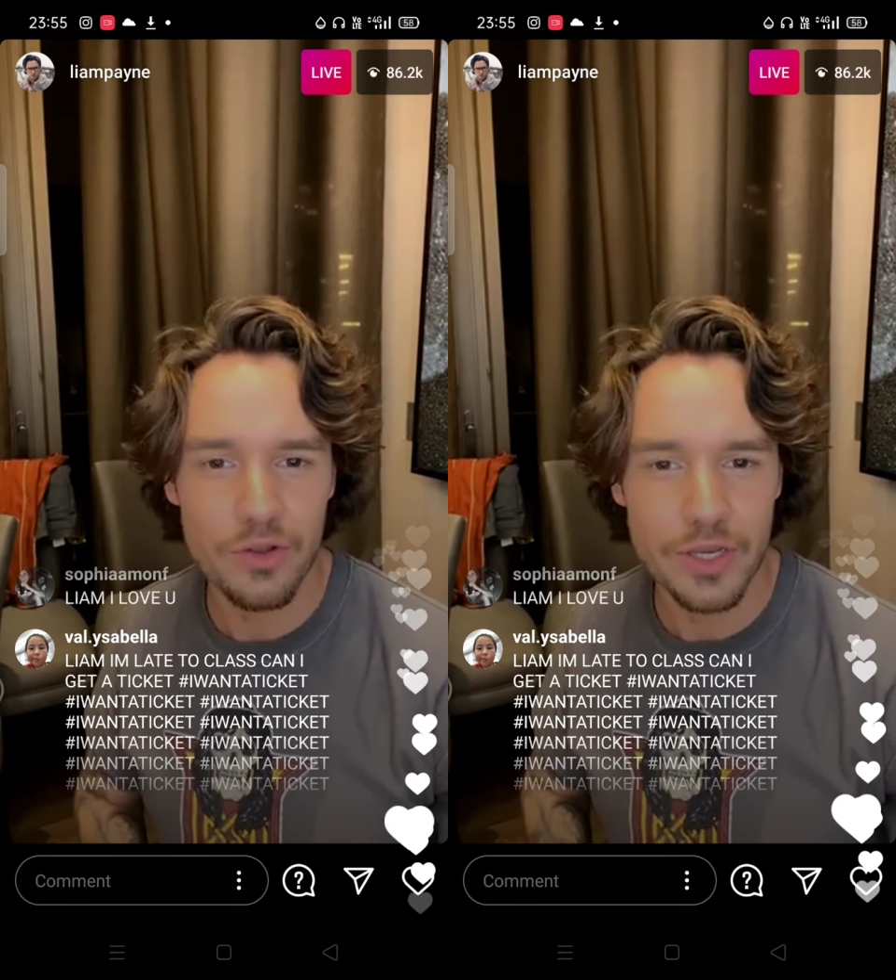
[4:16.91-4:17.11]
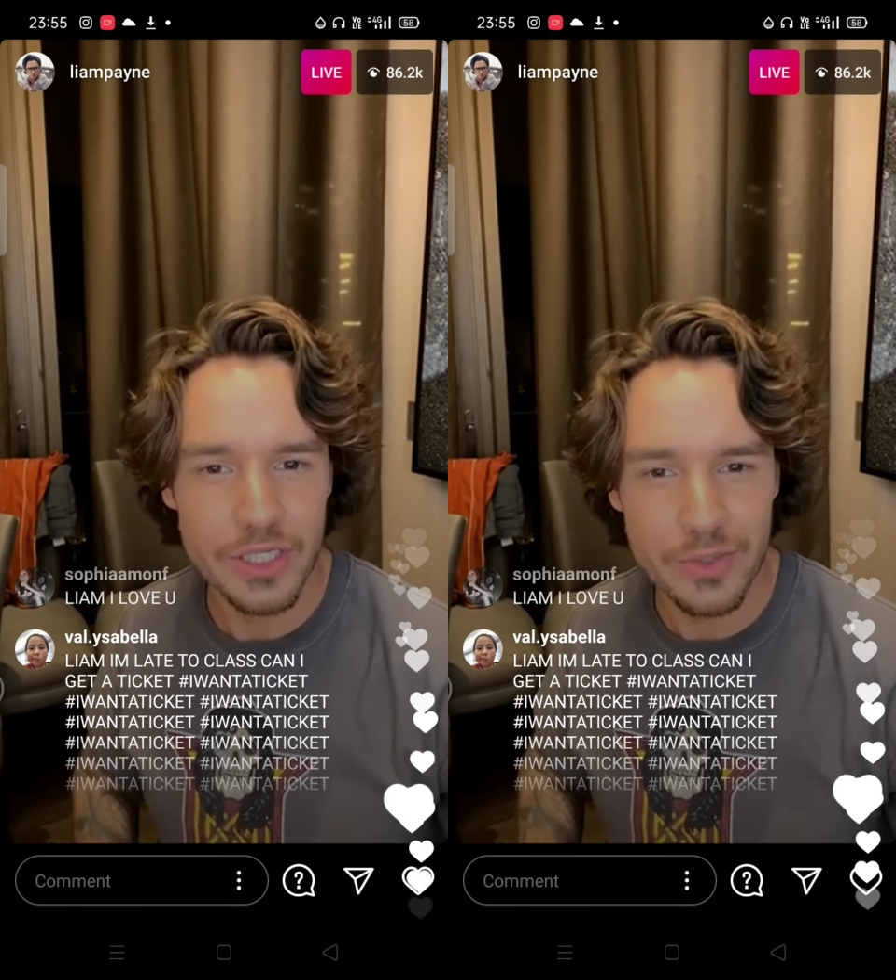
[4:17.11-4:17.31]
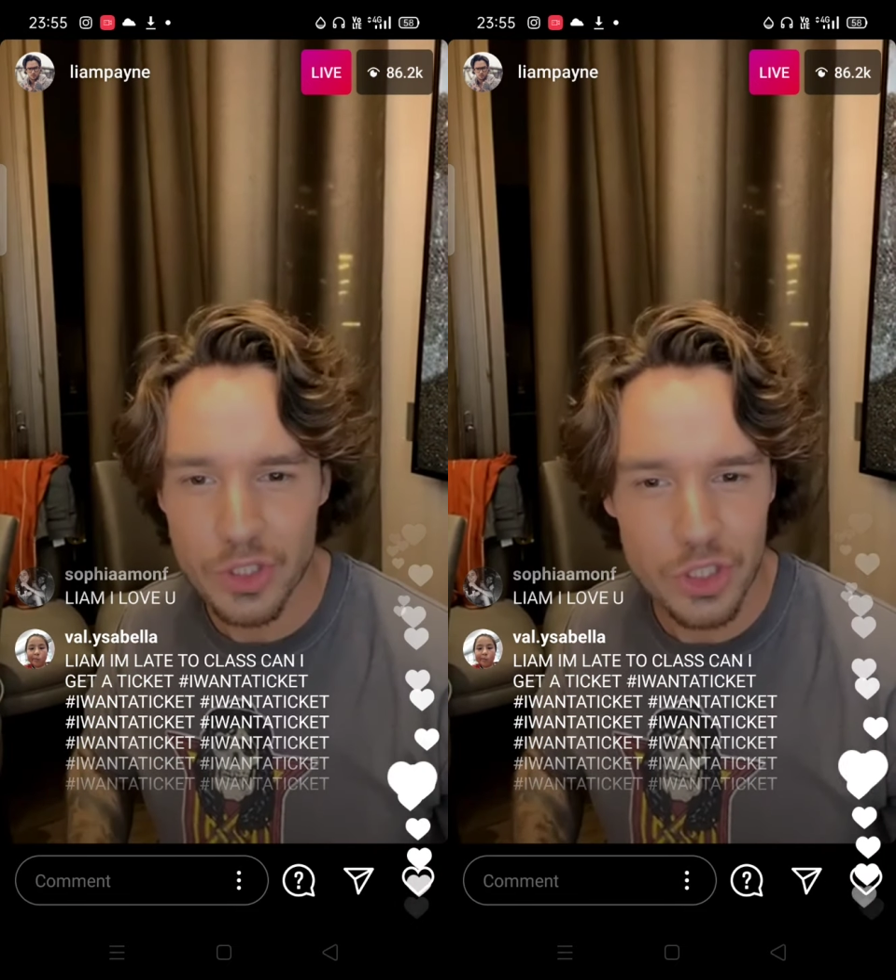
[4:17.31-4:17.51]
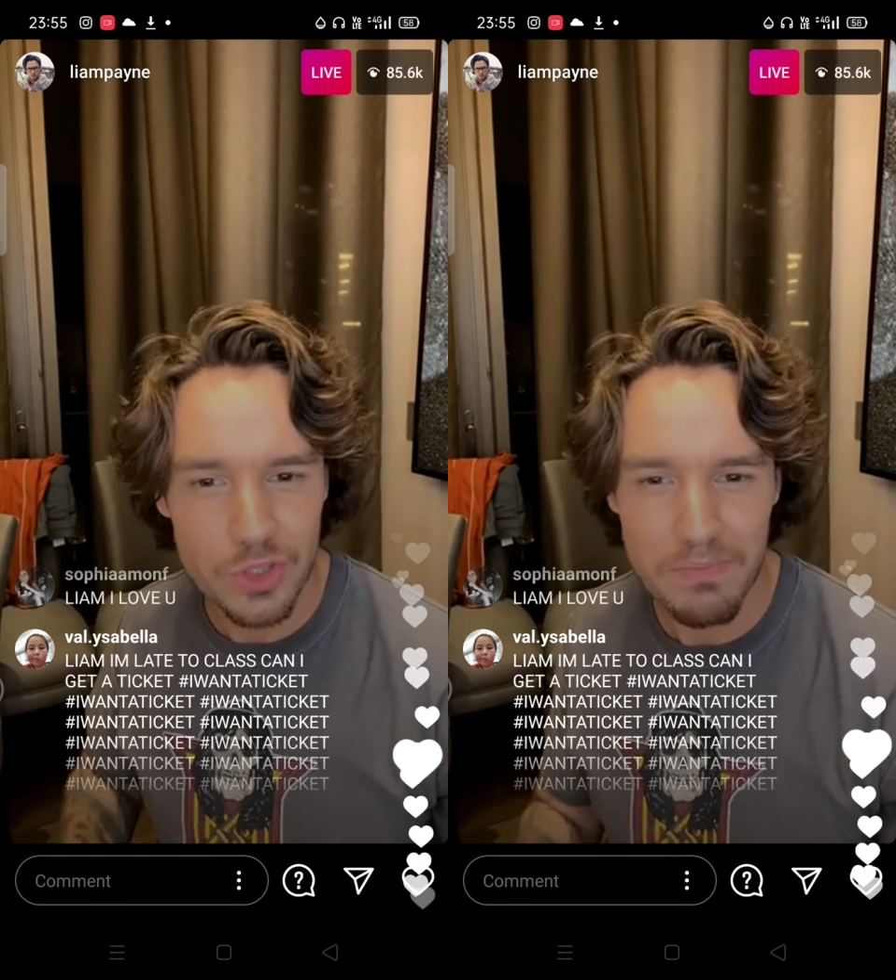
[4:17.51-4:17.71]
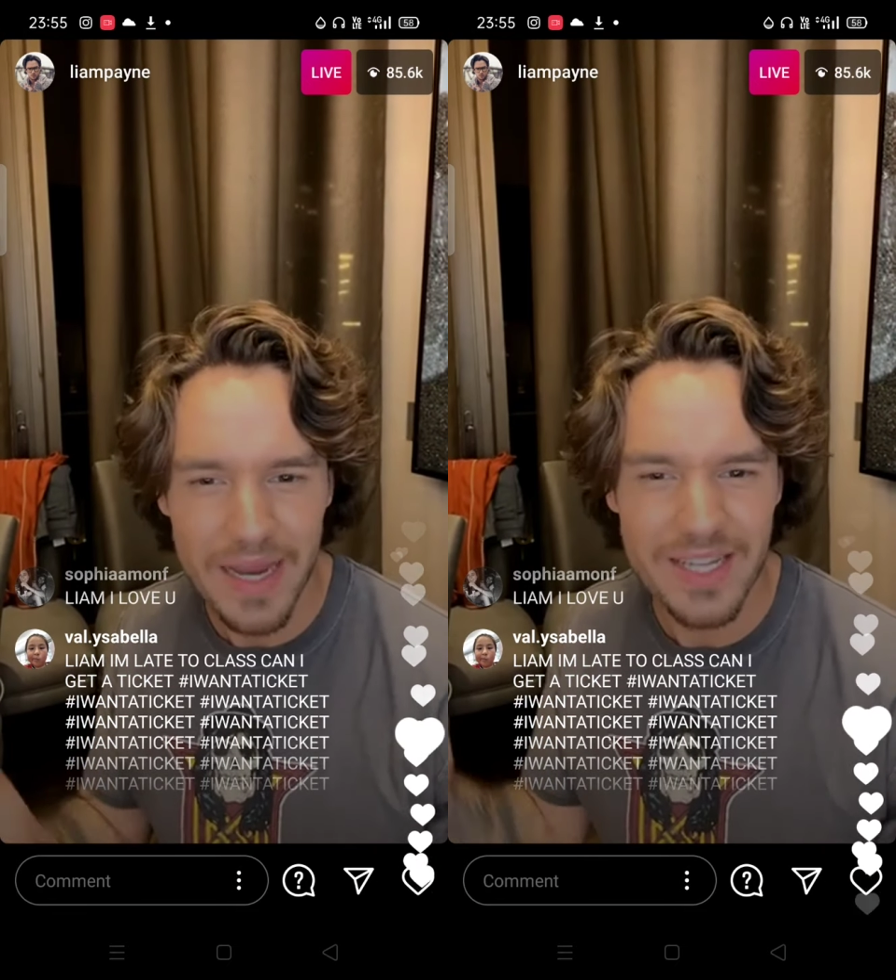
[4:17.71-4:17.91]
that was just
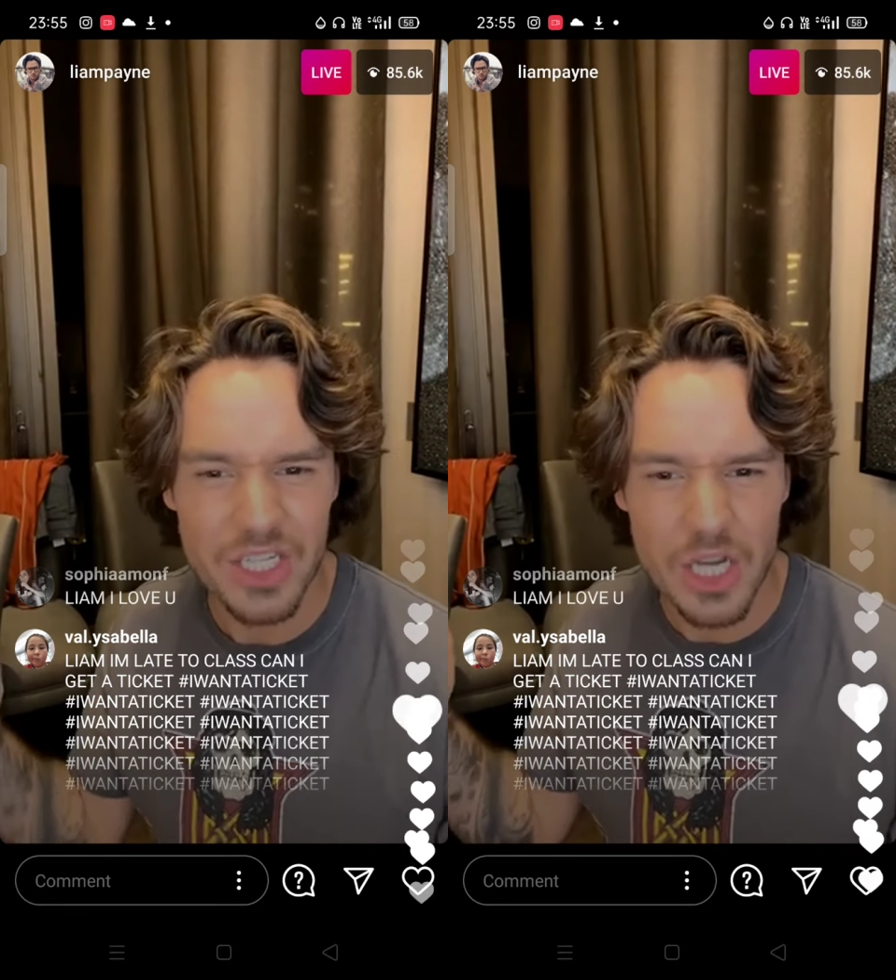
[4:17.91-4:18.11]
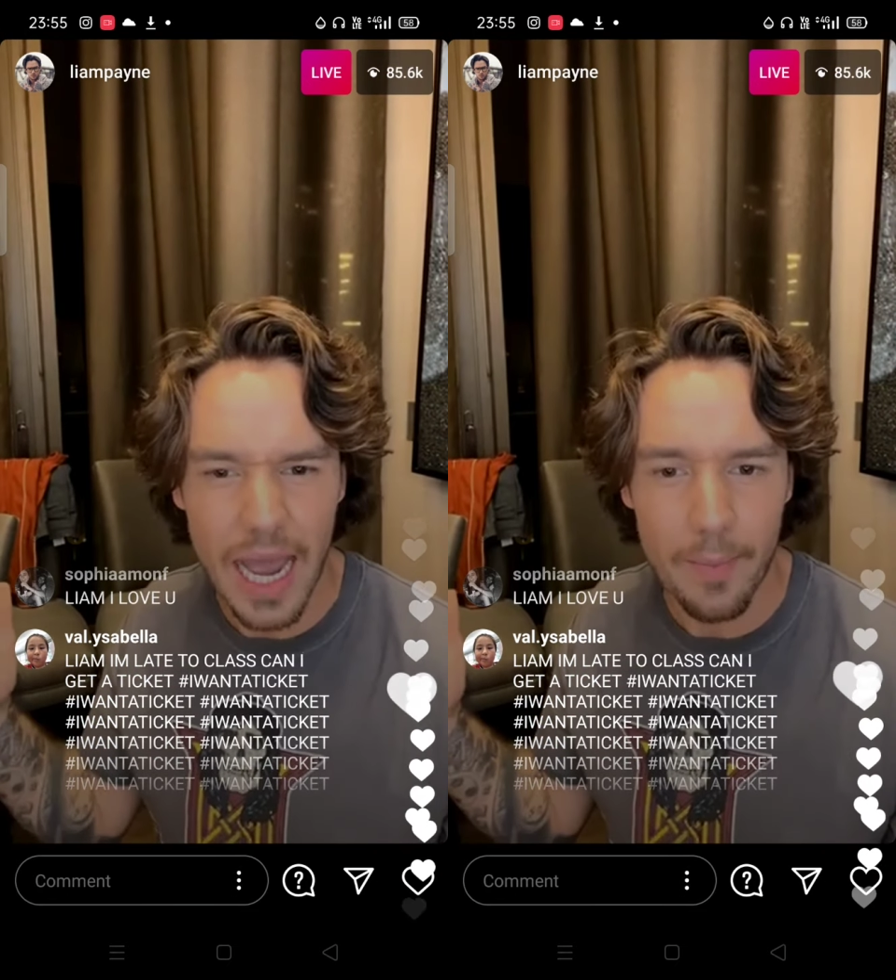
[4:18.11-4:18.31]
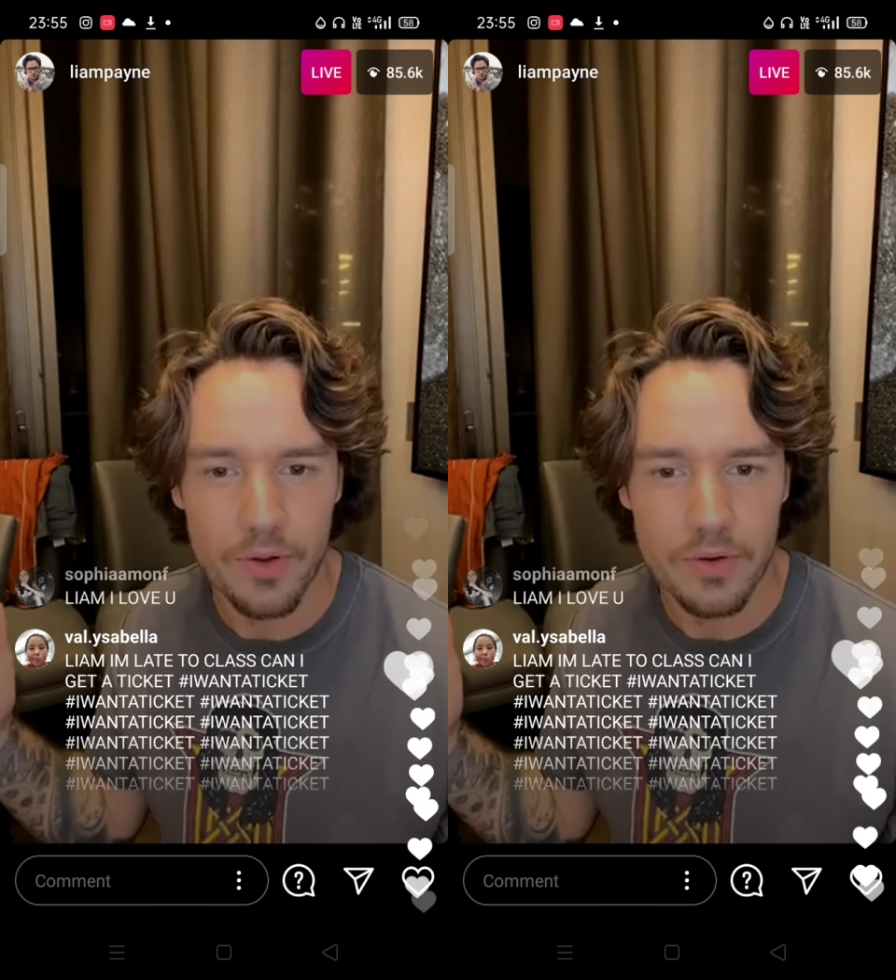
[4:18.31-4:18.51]
meant to happen.